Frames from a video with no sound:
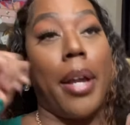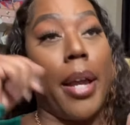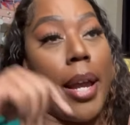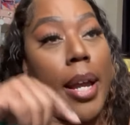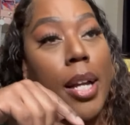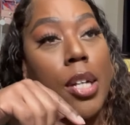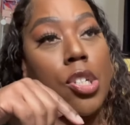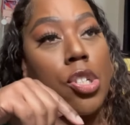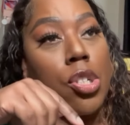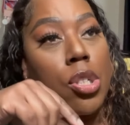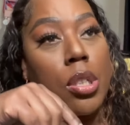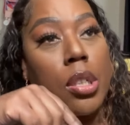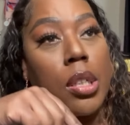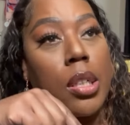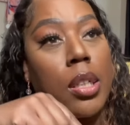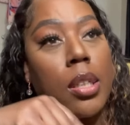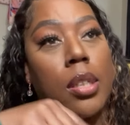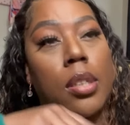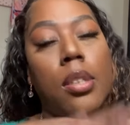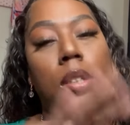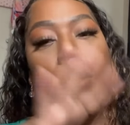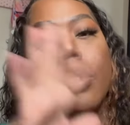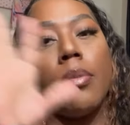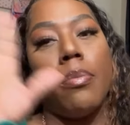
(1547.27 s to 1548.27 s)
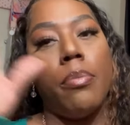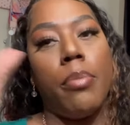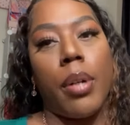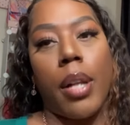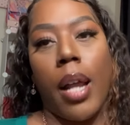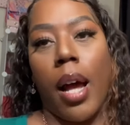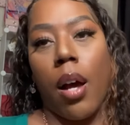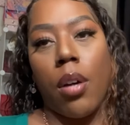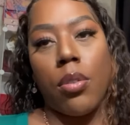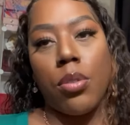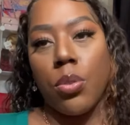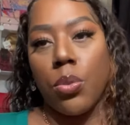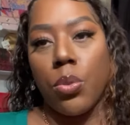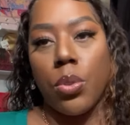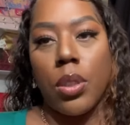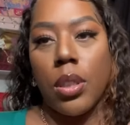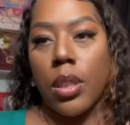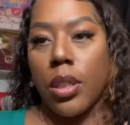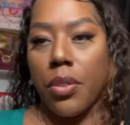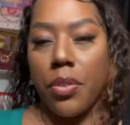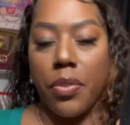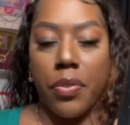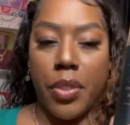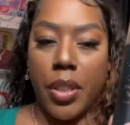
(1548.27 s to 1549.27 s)
actually, but I'll do
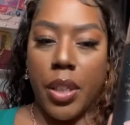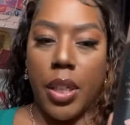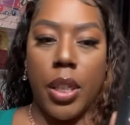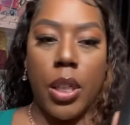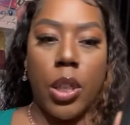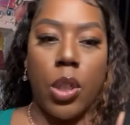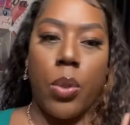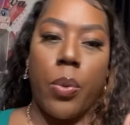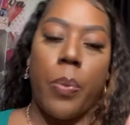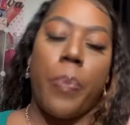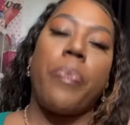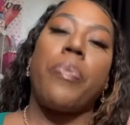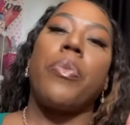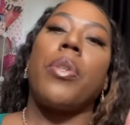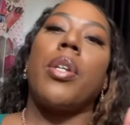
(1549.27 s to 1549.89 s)
another video.